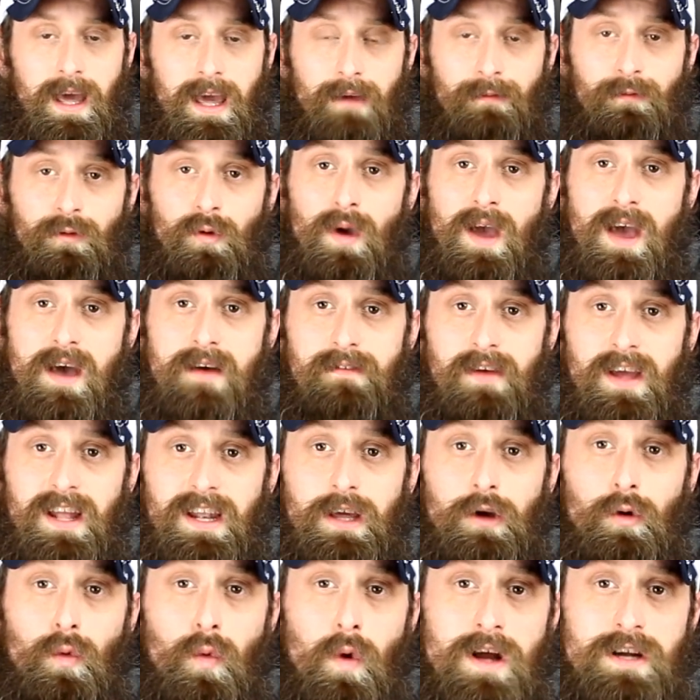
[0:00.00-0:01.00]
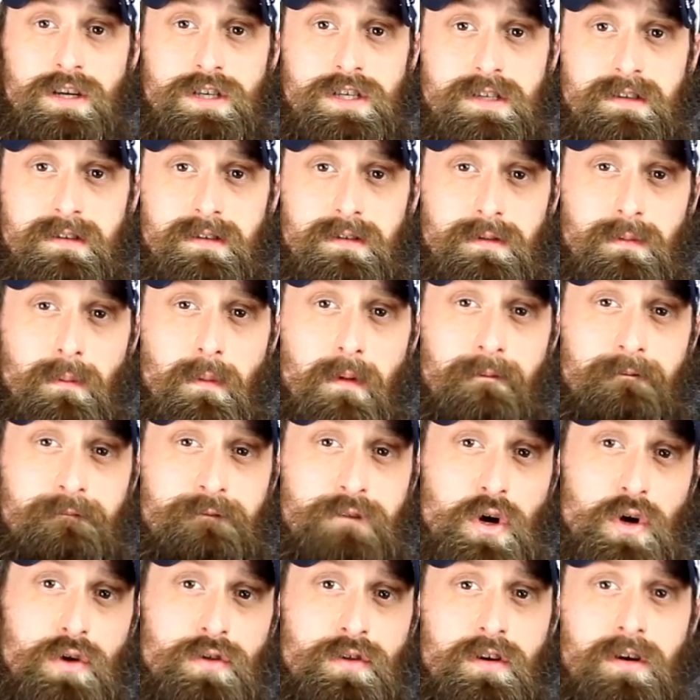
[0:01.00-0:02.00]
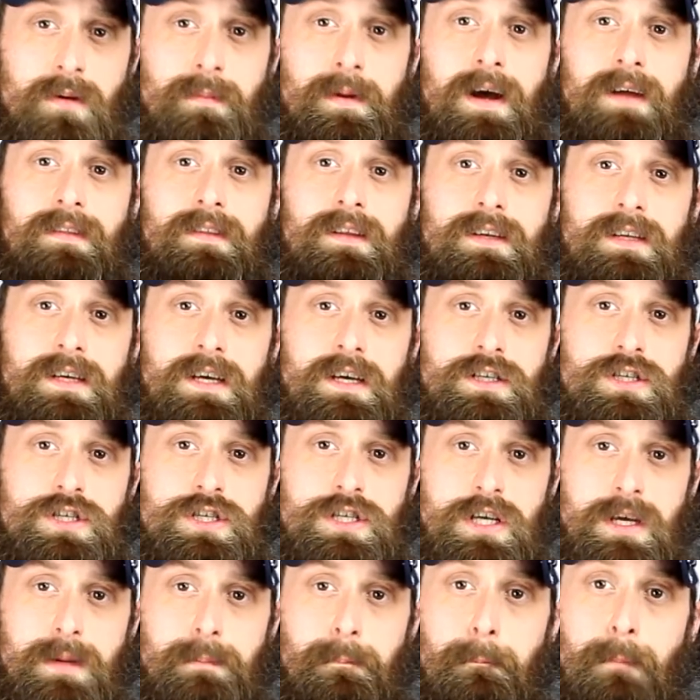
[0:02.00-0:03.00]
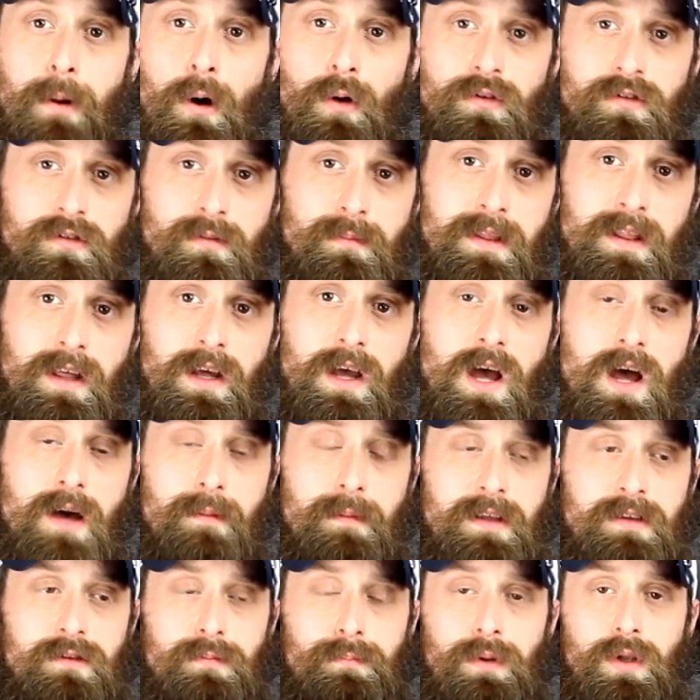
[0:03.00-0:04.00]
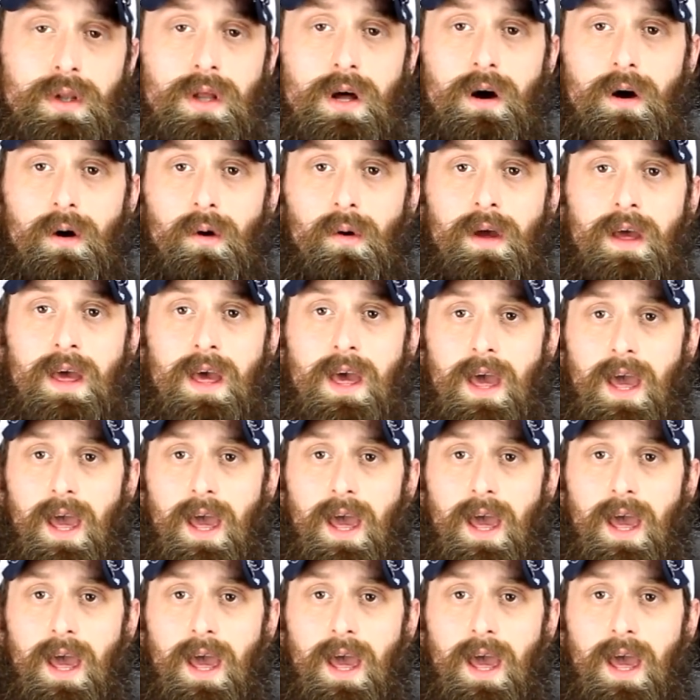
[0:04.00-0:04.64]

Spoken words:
If you have any questions further about the DSG, post them in the comments below.